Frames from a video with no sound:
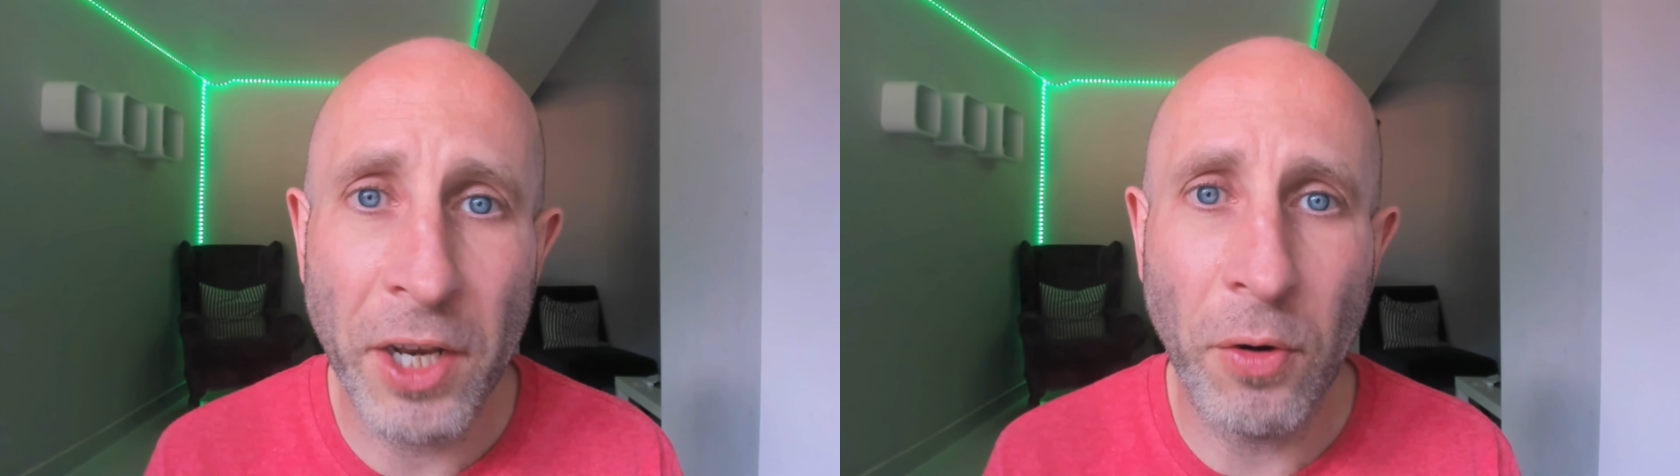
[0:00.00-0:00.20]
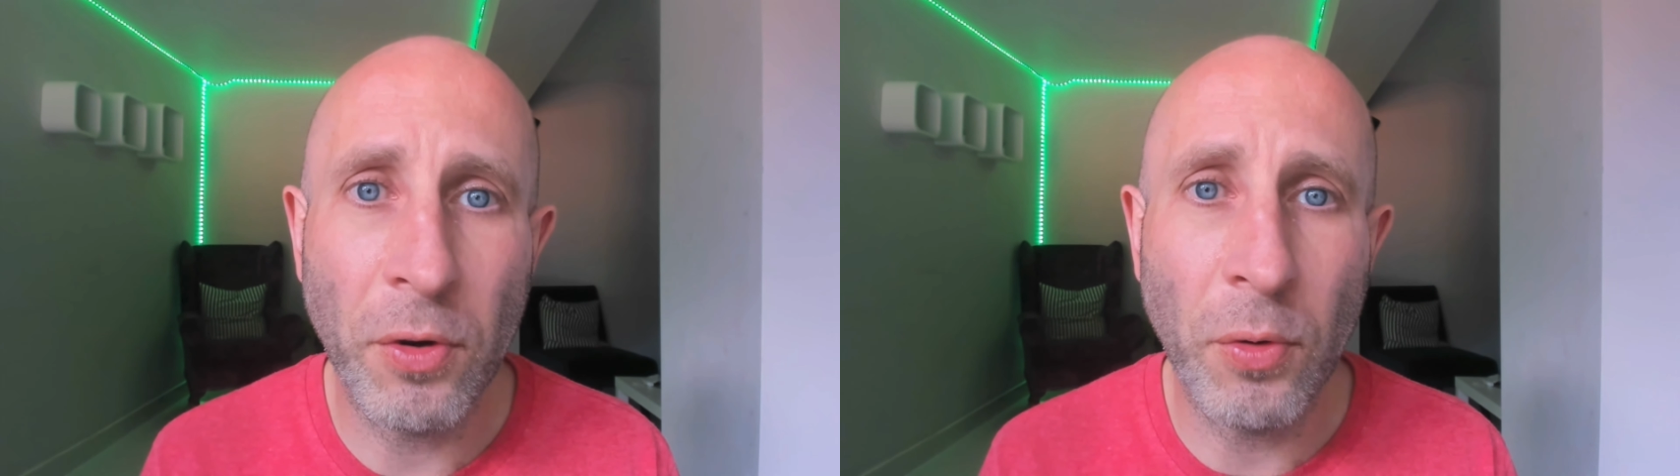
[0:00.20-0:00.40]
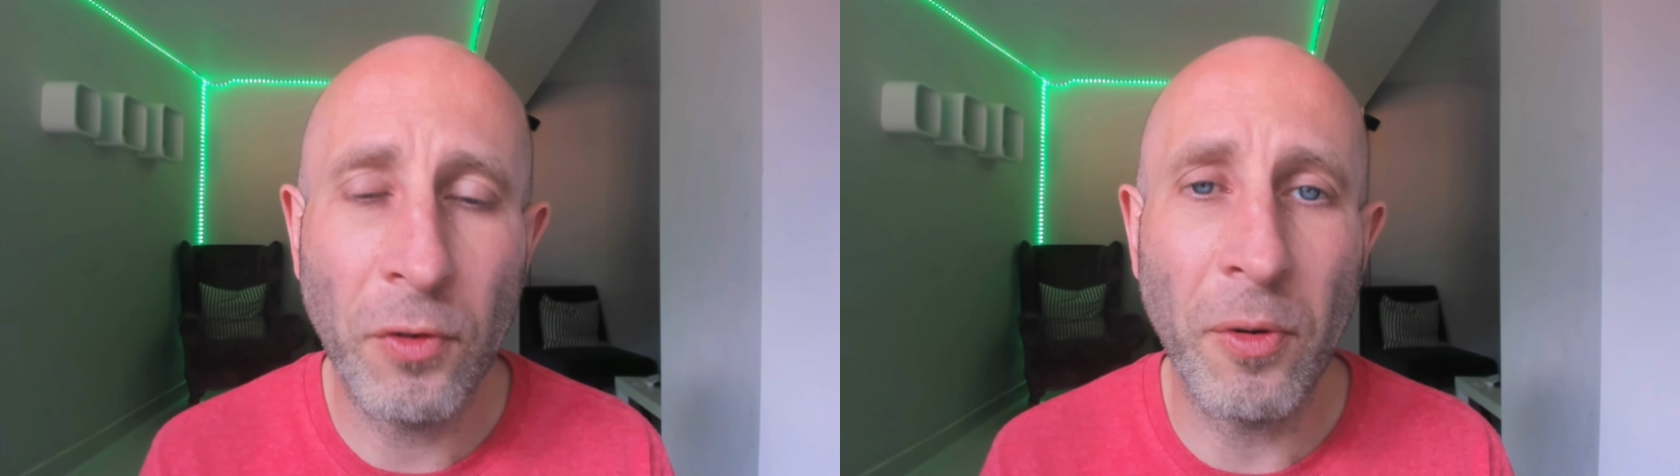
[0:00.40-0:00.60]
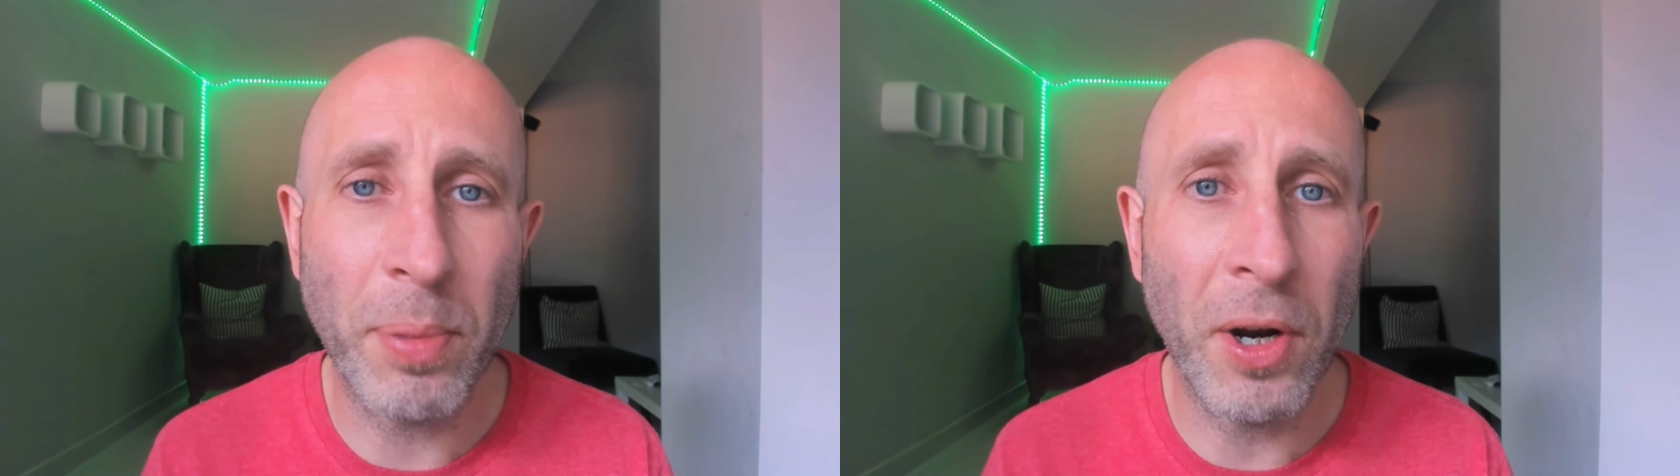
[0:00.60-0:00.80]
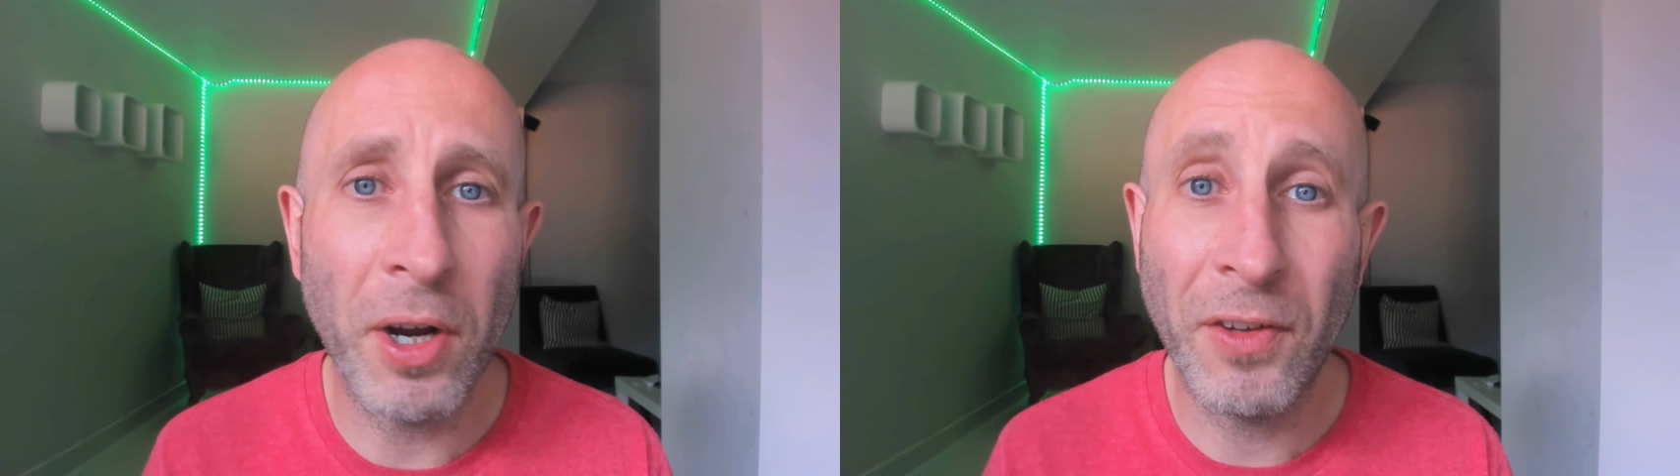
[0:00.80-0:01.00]
on your
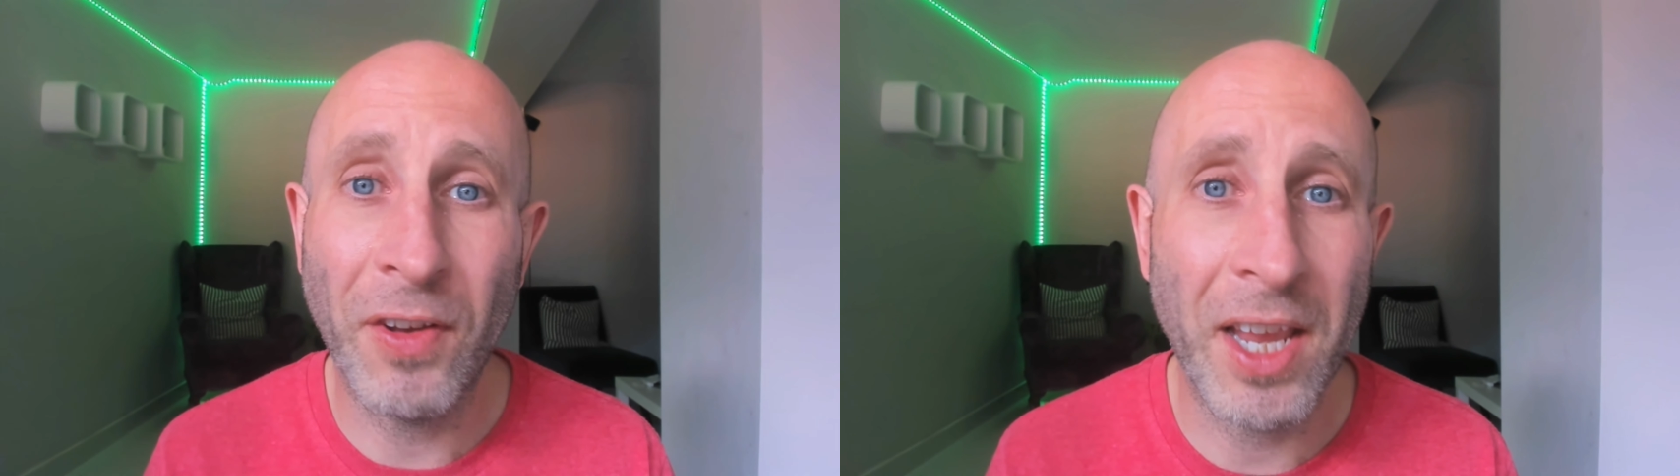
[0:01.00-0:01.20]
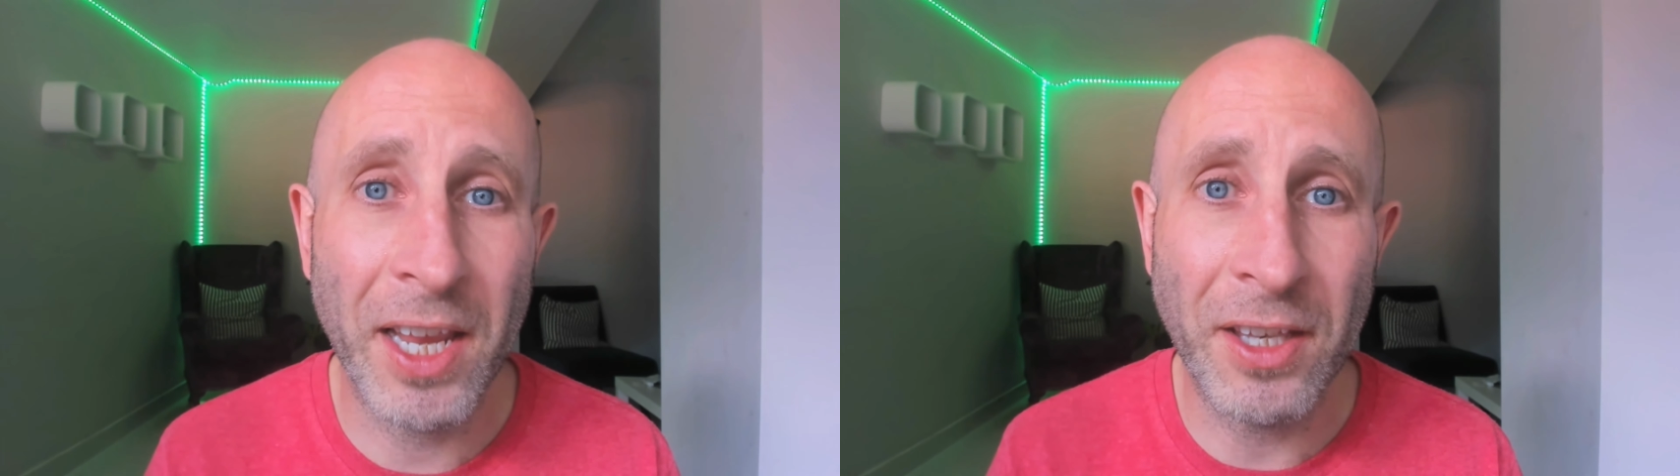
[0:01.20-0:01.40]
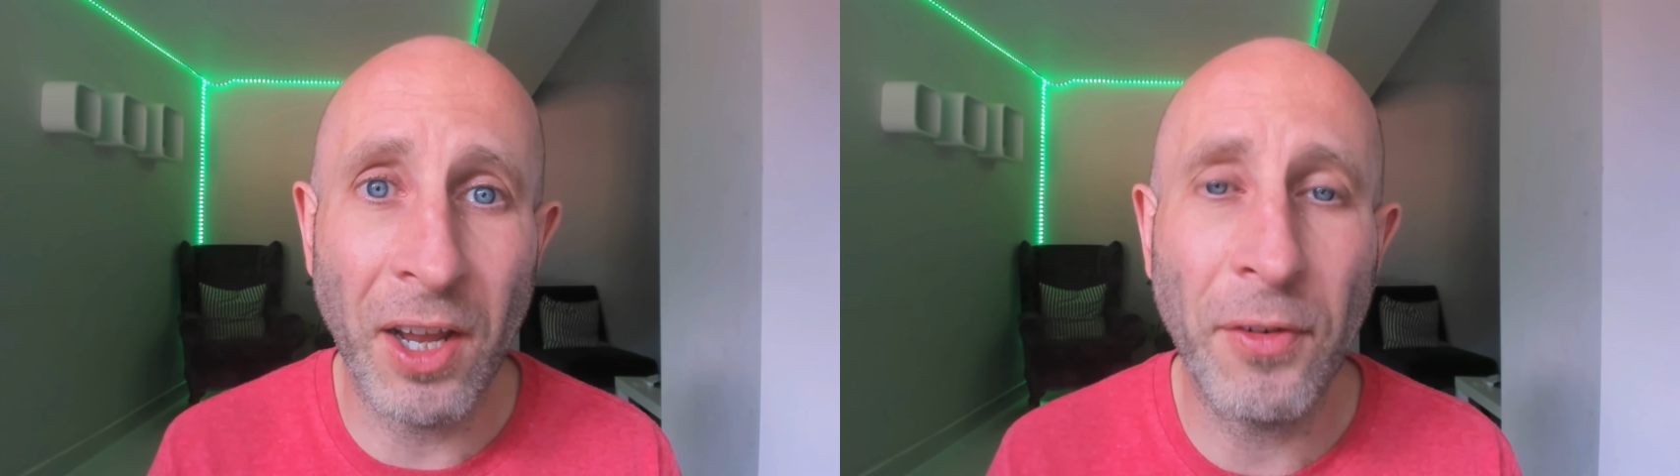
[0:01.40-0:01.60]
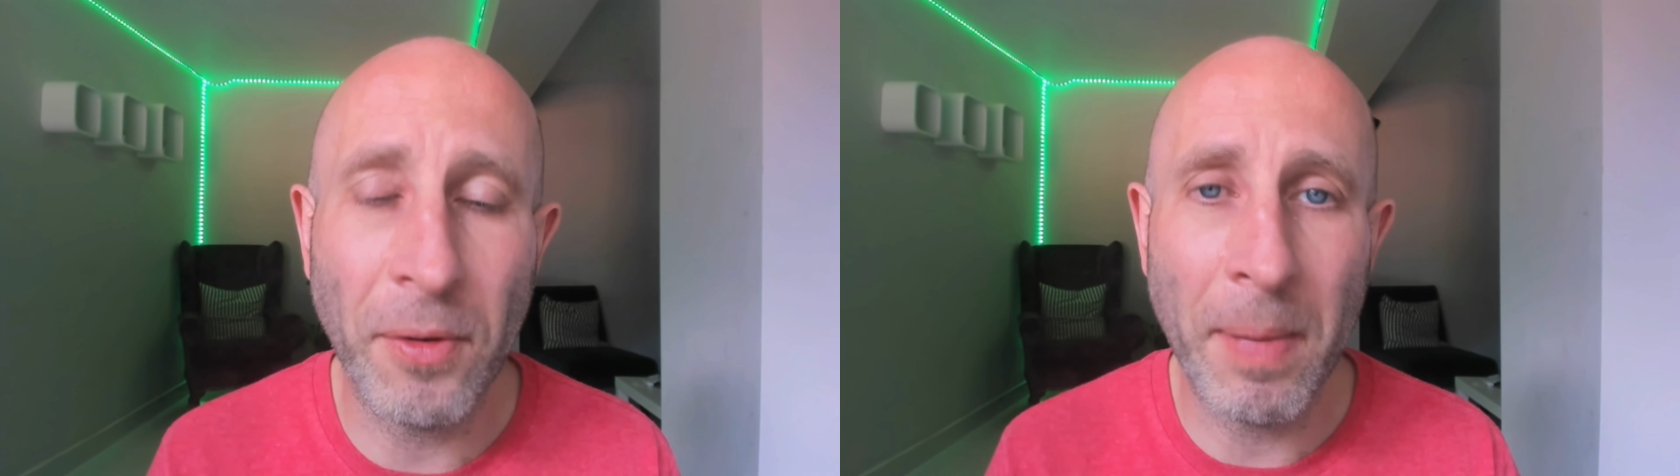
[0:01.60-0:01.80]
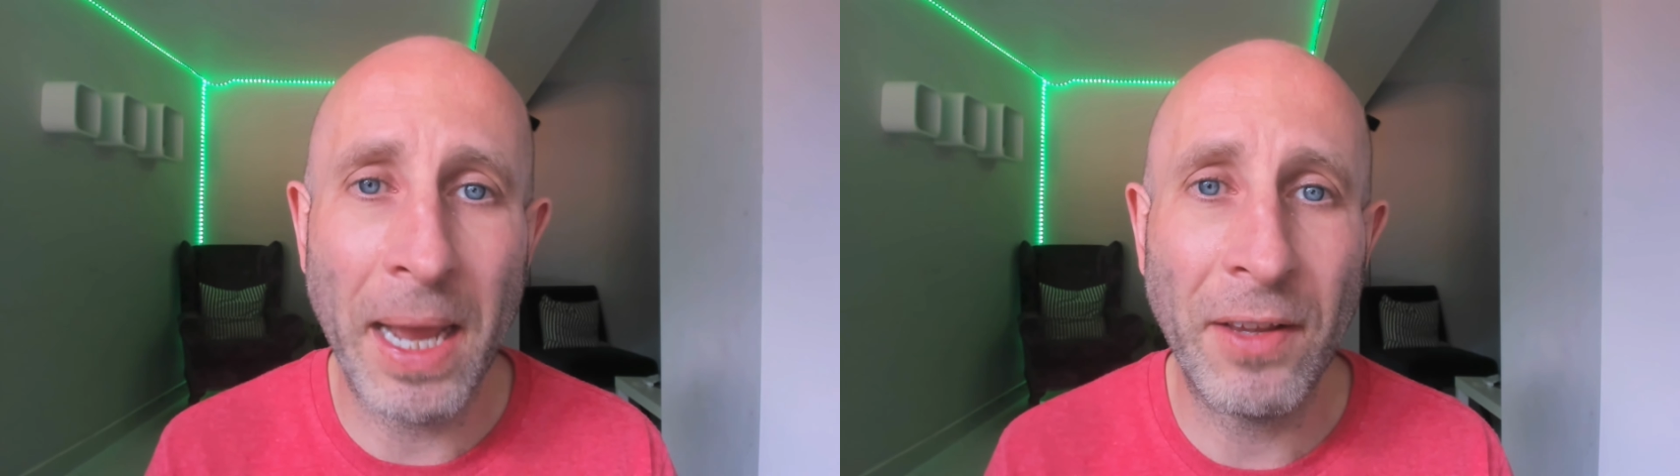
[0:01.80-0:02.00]
sobriety, it
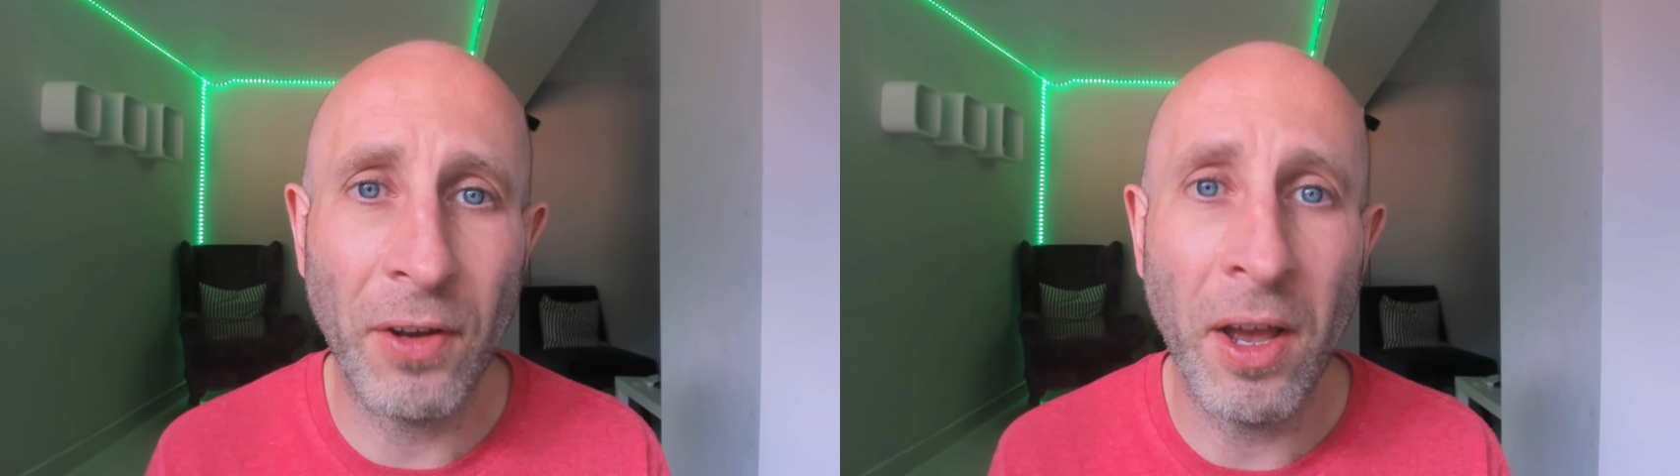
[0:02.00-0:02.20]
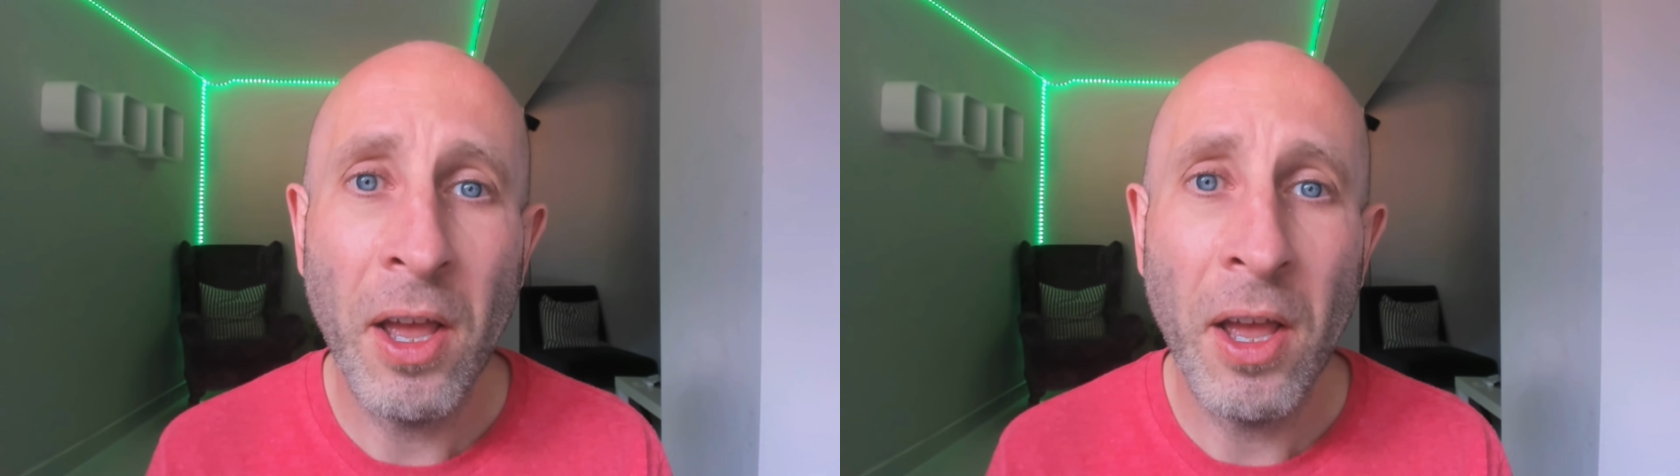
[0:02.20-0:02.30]
doesn't matter.